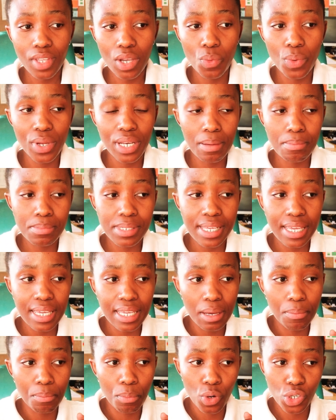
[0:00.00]
When I'm
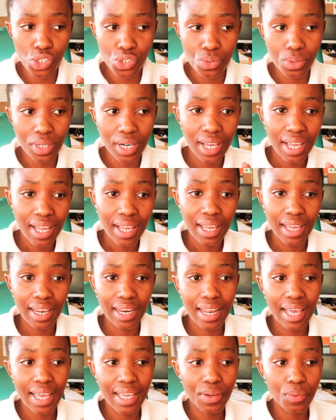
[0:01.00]
saying a module,
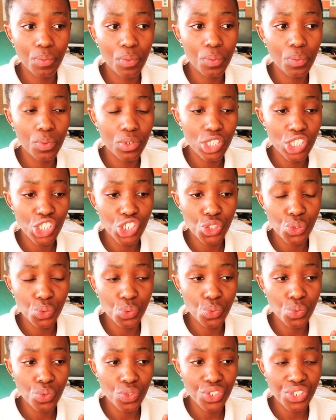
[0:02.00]
we would
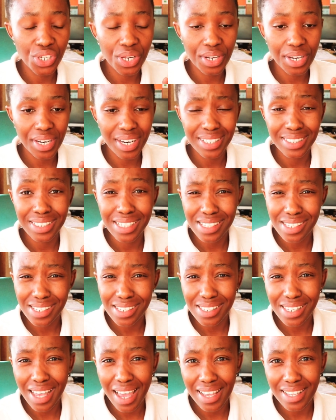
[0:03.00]
do general
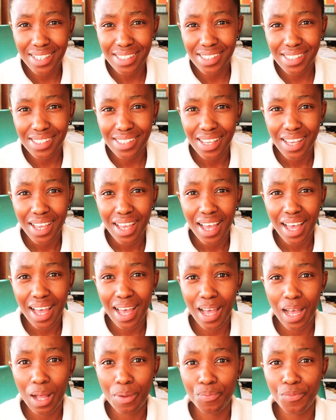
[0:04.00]
nursing science
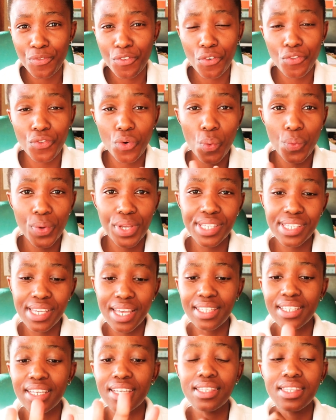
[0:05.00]
for 4 weeks.
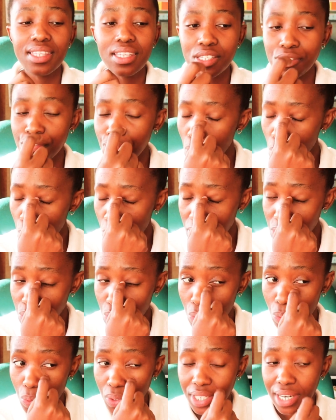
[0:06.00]
And in these 4 weeks,
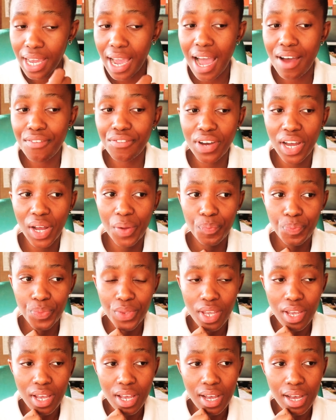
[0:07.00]
we would cover
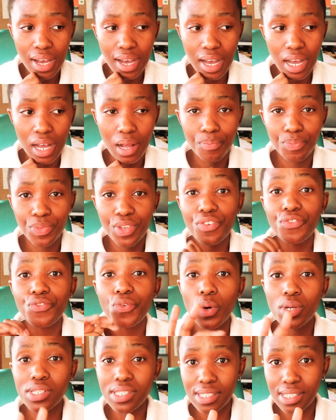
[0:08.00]

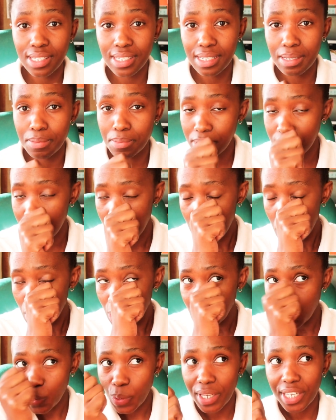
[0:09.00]
4 systems.
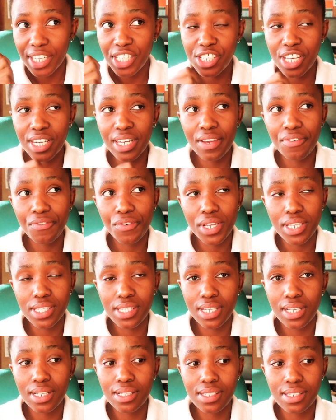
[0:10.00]
So each and every
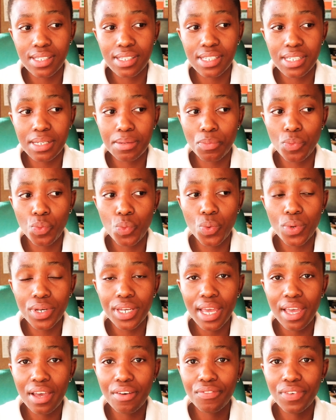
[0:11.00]
single system would
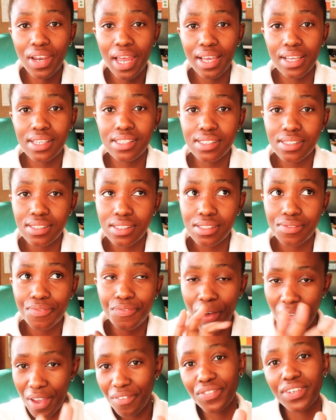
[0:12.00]
have
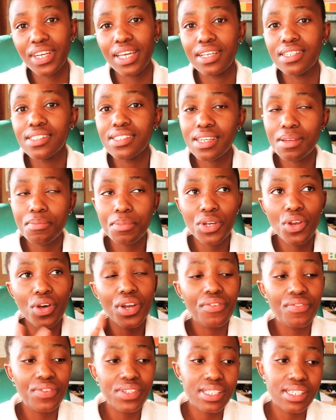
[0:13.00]
5 days. Let me
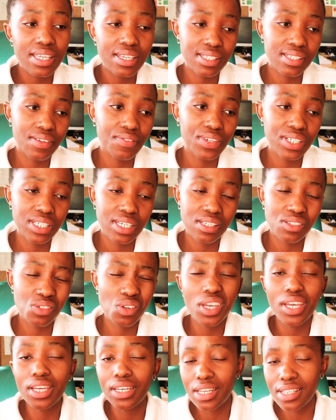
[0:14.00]
not even say 7 days.
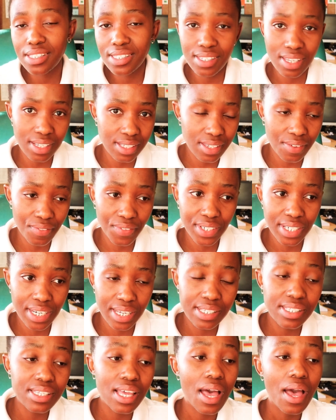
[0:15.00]
Okay, let's say 7
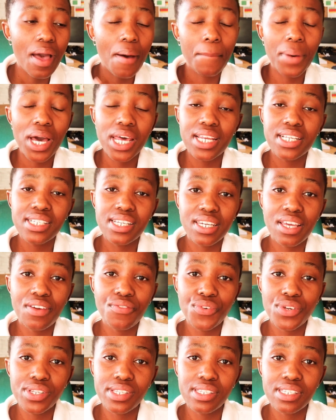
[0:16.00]
days. But each and
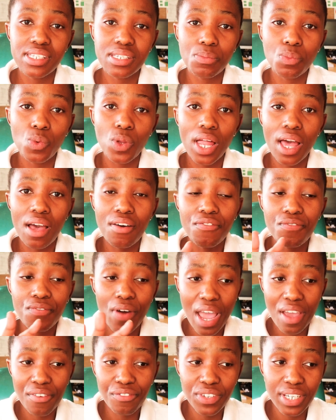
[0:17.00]
every system will have
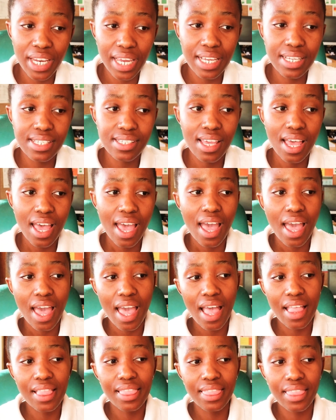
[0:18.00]
5 days.
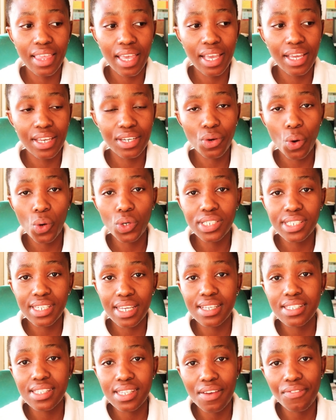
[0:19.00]
And then on
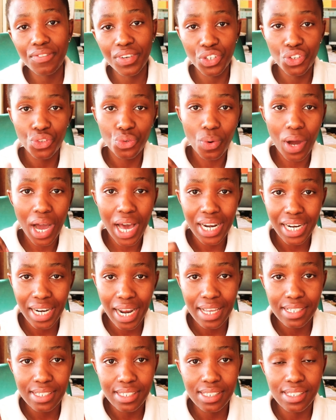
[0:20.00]
day 7, you are
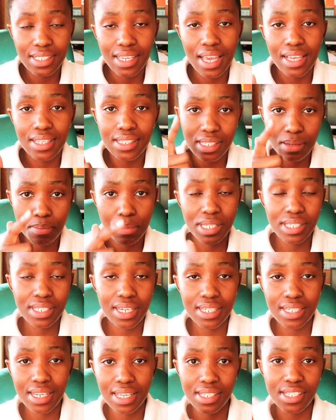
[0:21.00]
writing a
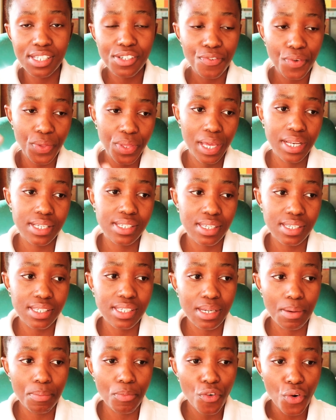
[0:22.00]
semester test for that system.